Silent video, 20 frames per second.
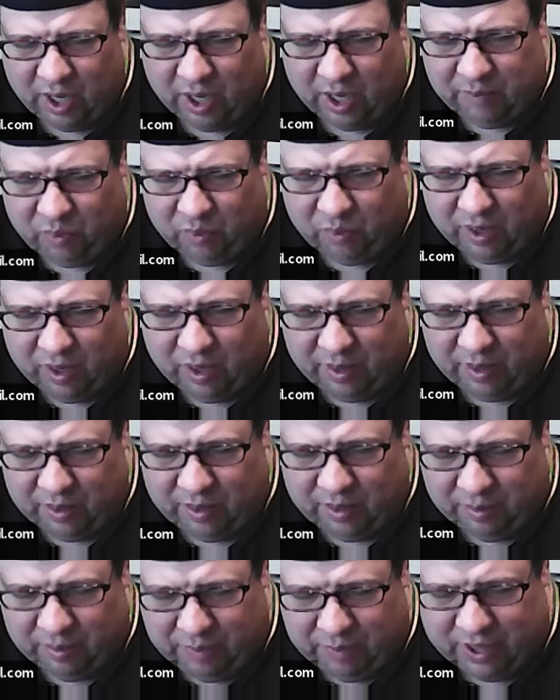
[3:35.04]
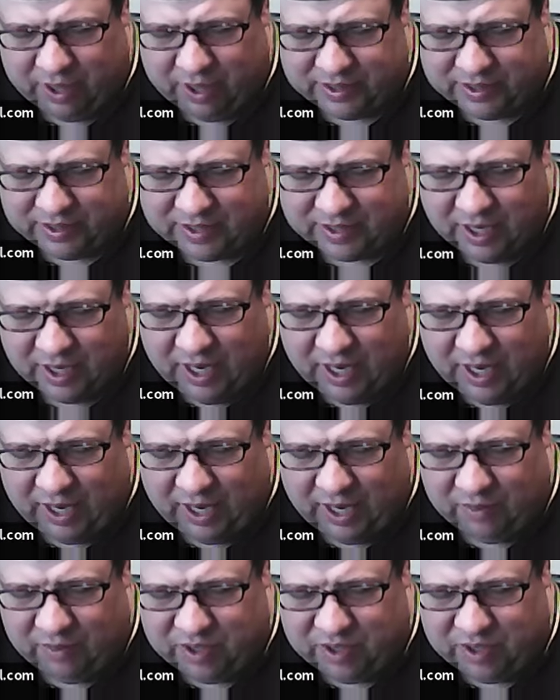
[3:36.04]
on board the bus.
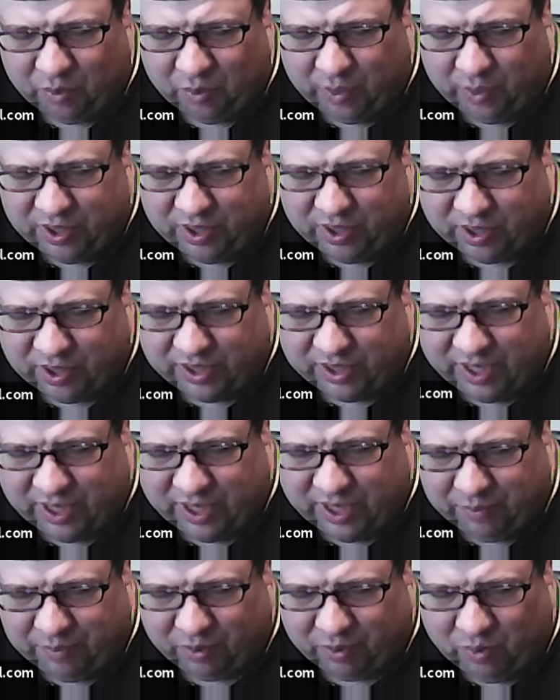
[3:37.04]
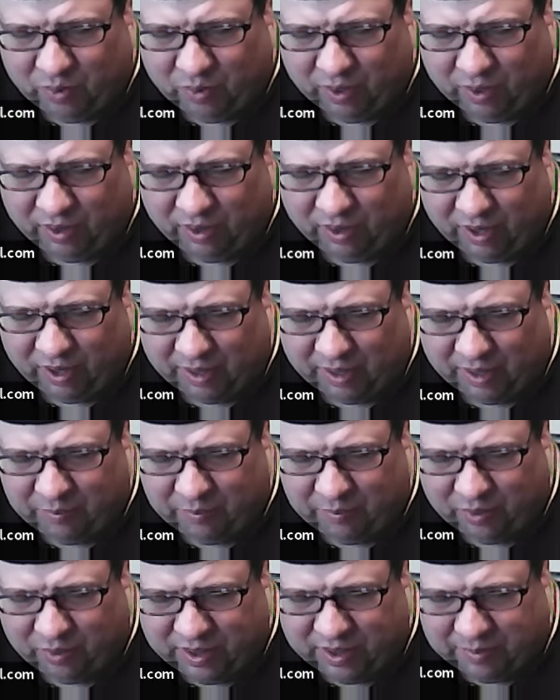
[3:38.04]
And mm-hmm. so we took a tape recorder
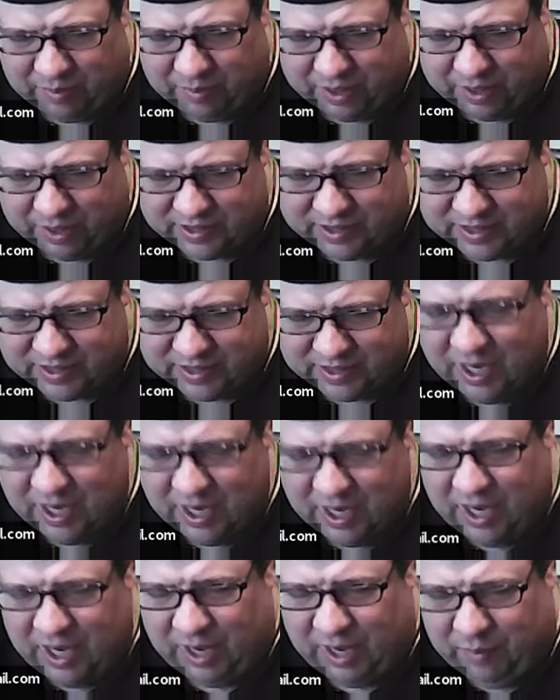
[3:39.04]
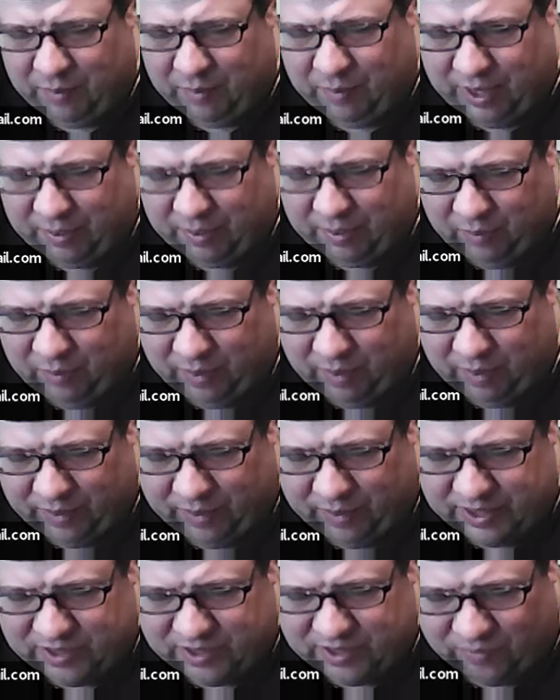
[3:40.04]
on board the bus and we, we
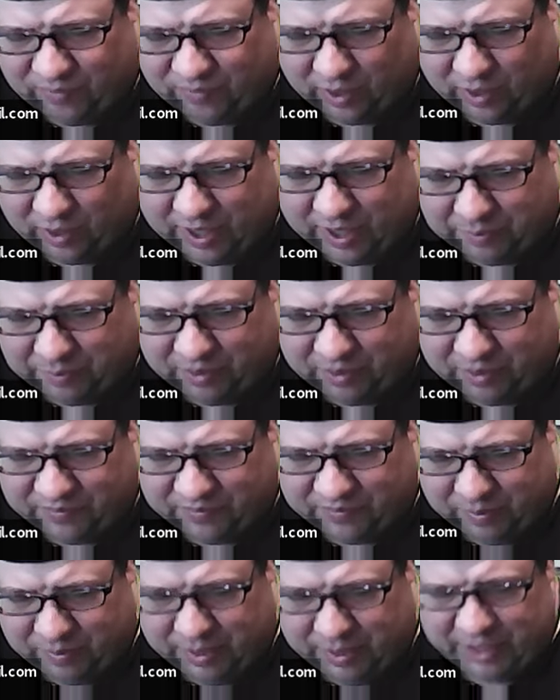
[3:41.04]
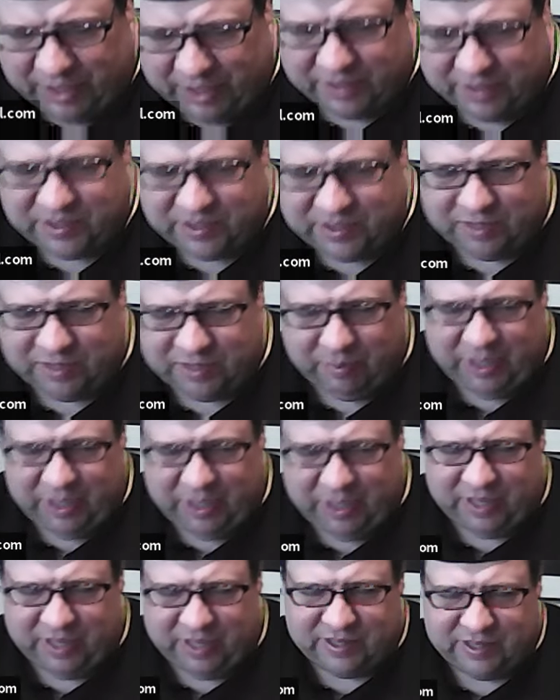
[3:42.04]
arranged for a couple of comedians to
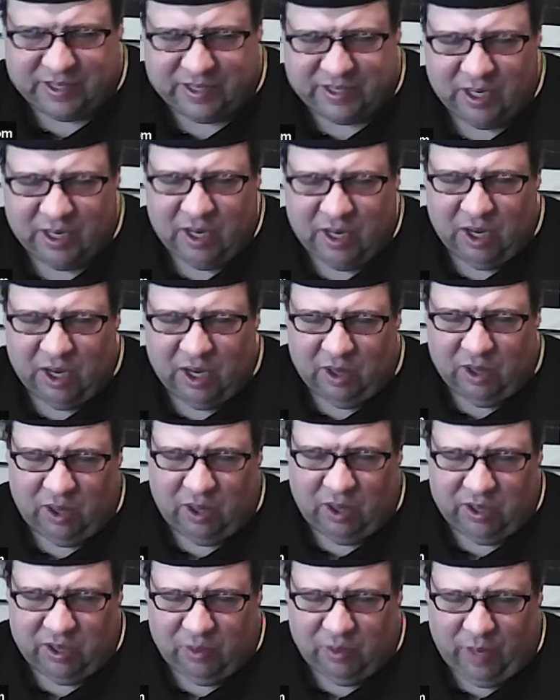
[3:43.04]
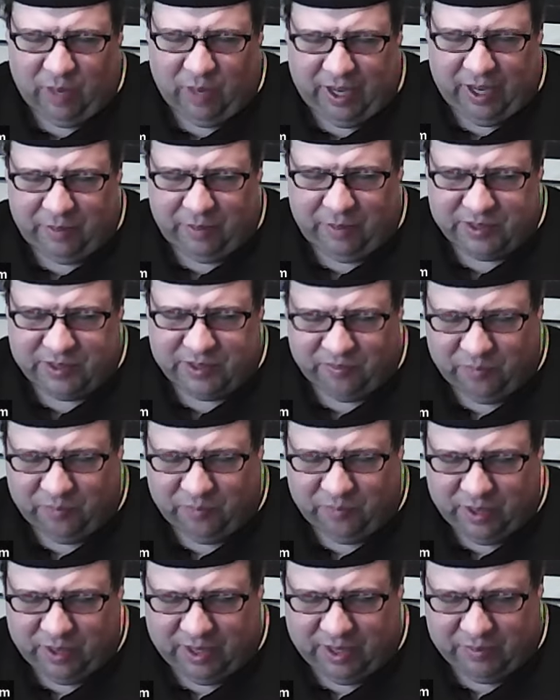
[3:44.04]
meet us along the way. It was a
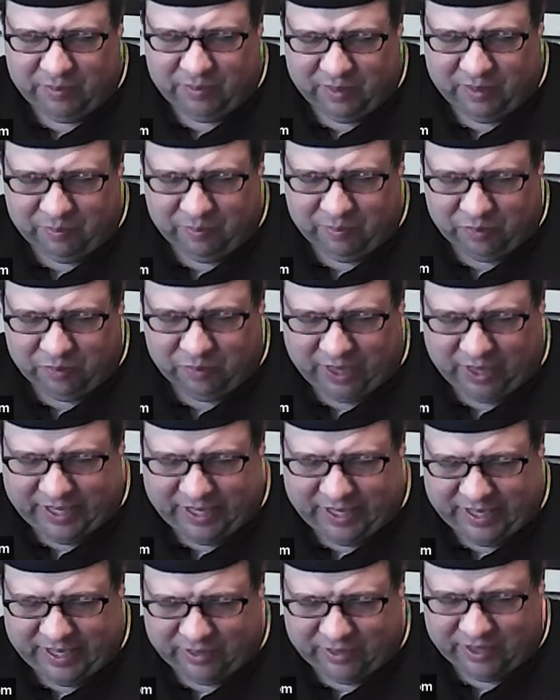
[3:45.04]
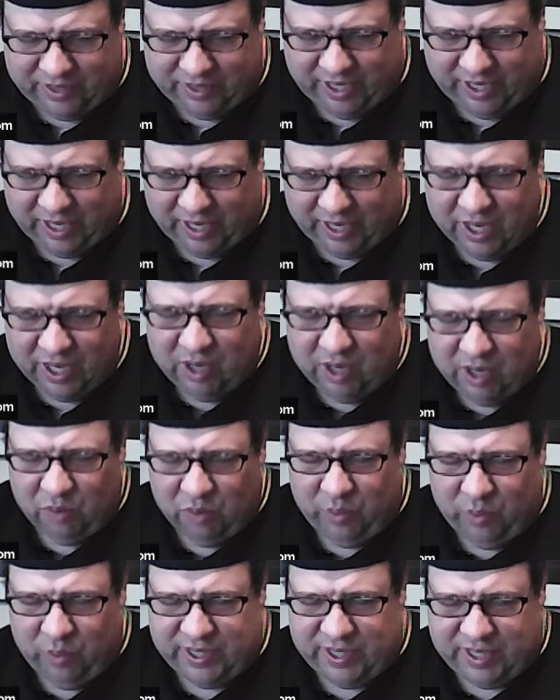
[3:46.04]
really planned out thing.
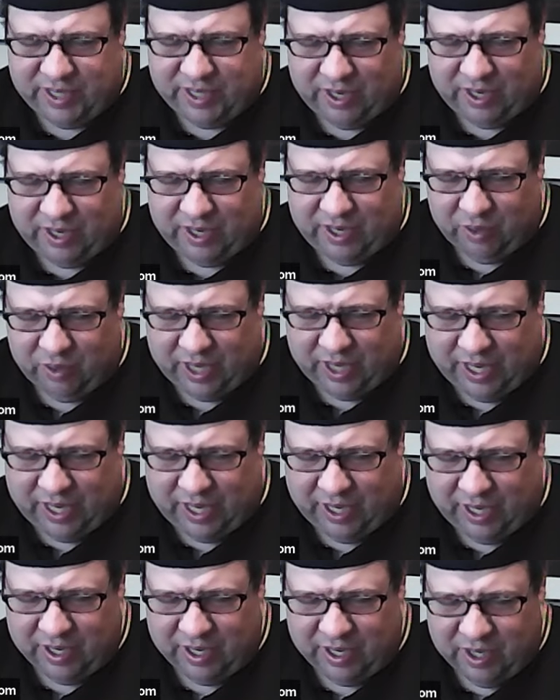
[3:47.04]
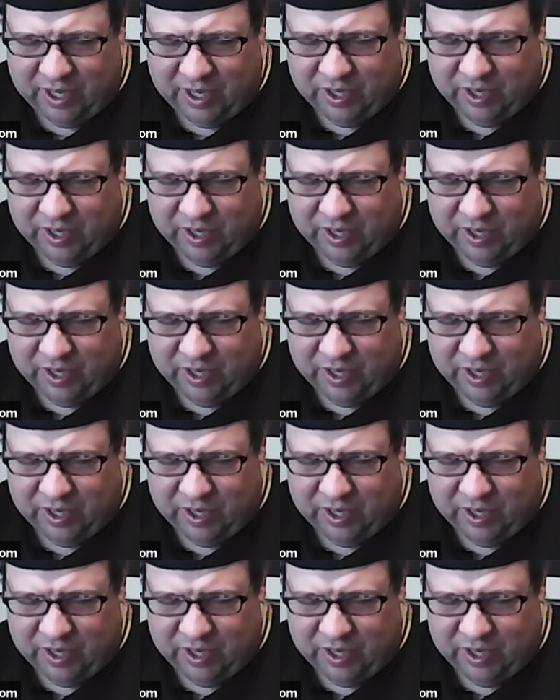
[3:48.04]
We said, okay,